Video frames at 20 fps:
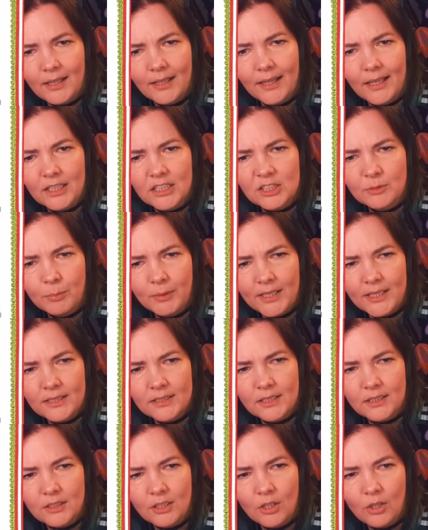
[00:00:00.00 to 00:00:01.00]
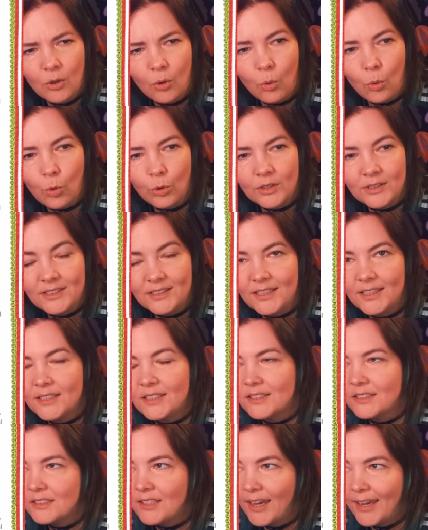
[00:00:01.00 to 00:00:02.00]
explicit, or
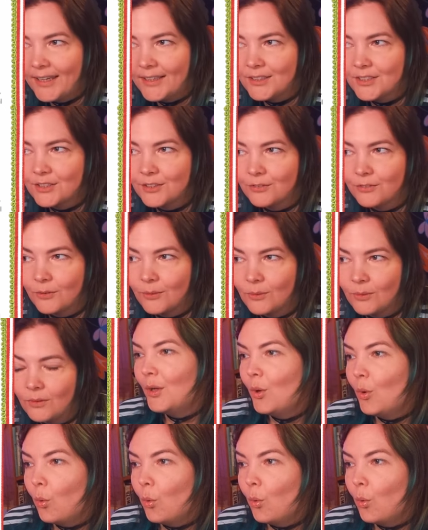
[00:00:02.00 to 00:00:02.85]
distasteful.